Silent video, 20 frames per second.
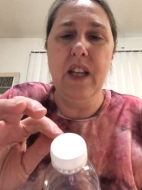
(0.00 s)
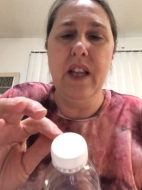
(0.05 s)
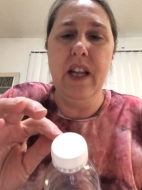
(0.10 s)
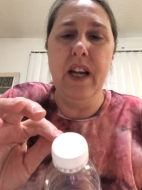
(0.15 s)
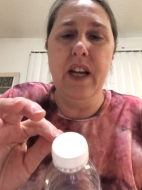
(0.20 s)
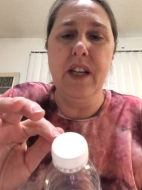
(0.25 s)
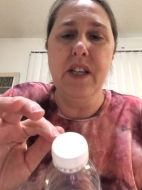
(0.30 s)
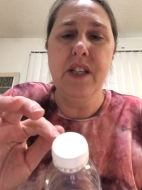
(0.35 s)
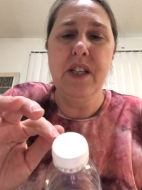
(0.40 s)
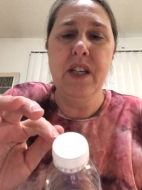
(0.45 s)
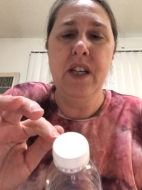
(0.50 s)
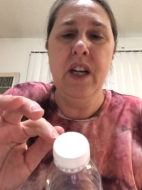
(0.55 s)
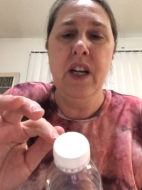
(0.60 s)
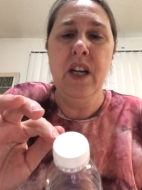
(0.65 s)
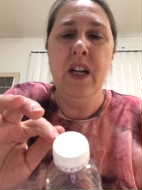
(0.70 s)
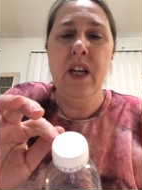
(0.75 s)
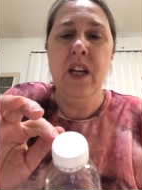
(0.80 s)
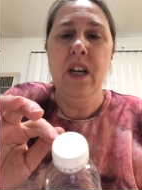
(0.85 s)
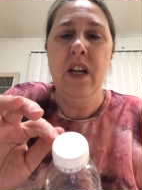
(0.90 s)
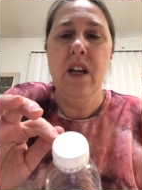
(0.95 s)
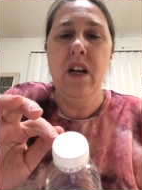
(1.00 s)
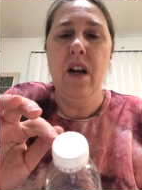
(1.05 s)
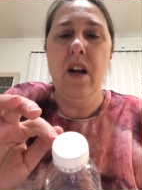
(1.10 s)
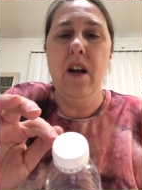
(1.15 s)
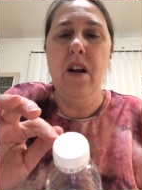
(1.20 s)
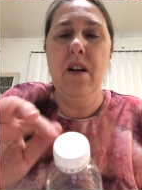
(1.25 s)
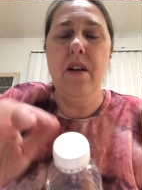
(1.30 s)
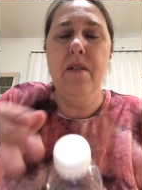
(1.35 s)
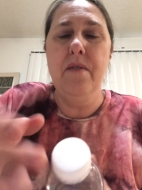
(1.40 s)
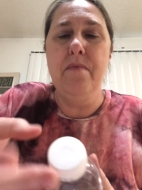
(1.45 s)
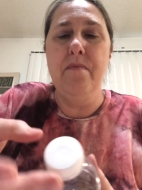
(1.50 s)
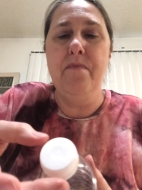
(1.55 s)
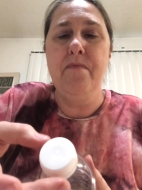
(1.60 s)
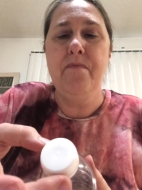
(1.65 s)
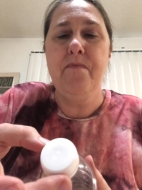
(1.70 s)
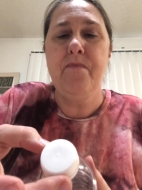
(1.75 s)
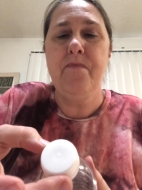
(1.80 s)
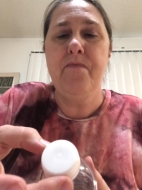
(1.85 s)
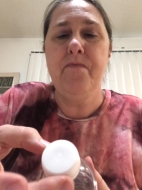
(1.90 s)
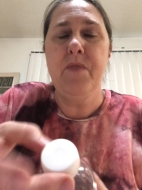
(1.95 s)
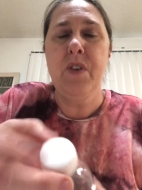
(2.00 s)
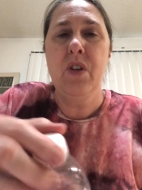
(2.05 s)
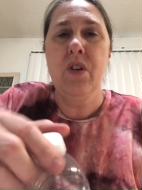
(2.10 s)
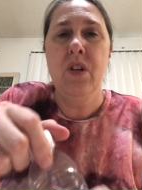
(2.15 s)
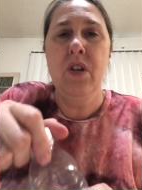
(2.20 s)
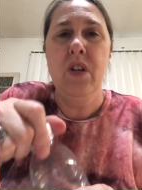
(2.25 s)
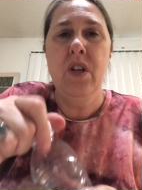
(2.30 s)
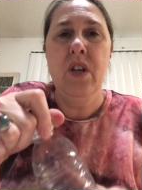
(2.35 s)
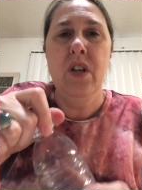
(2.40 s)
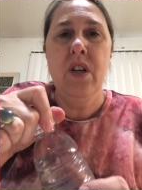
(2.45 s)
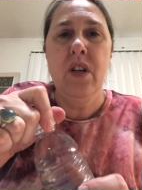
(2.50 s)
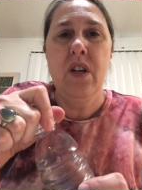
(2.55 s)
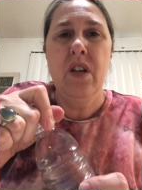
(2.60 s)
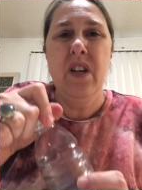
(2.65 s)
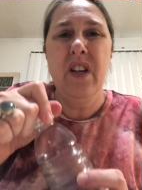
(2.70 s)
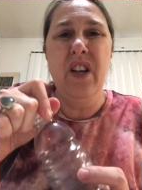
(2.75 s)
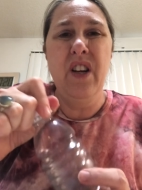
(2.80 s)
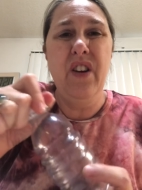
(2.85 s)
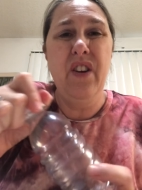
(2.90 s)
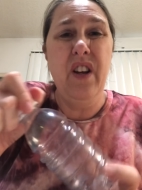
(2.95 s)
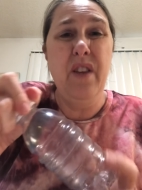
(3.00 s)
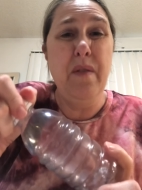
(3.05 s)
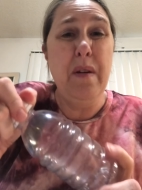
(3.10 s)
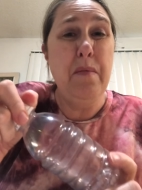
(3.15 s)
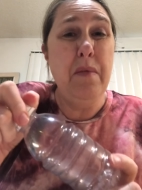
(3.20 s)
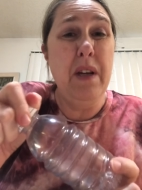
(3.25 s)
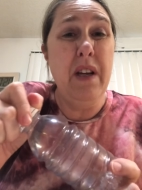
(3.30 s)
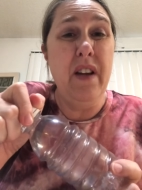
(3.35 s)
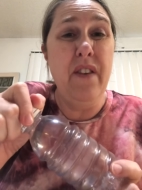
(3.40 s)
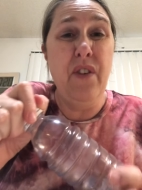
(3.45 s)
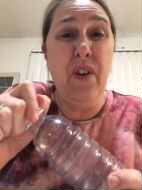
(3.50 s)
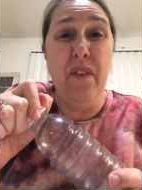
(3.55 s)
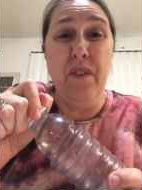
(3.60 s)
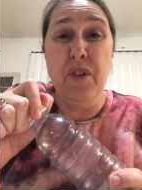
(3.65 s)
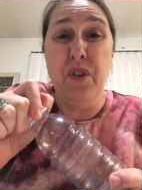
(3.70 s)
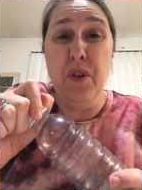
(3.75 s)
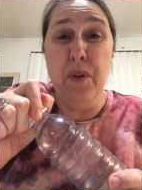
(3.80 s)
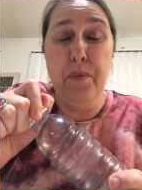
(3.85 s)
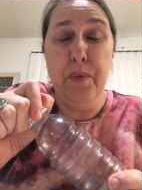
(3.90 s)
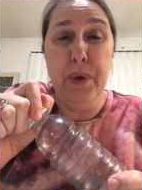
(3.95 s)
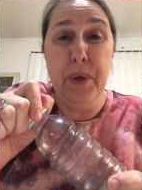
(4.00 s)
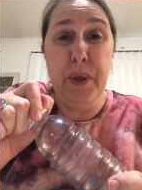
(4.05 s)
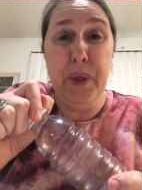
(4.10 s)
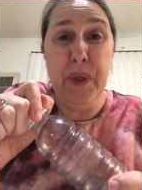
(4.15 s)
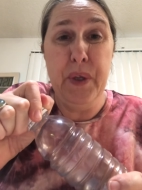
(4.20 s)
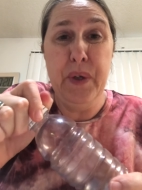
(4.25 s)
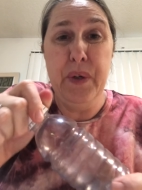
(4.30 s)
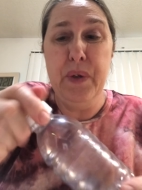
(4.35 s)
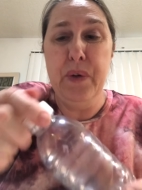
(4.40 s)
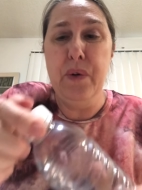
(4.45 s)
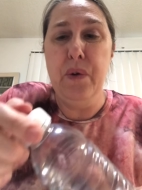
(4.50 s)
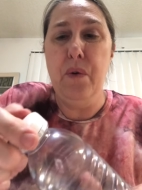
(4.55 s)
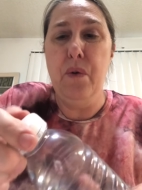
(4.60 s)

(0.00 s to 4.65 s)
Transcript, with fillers: that um, maybe if you have super glue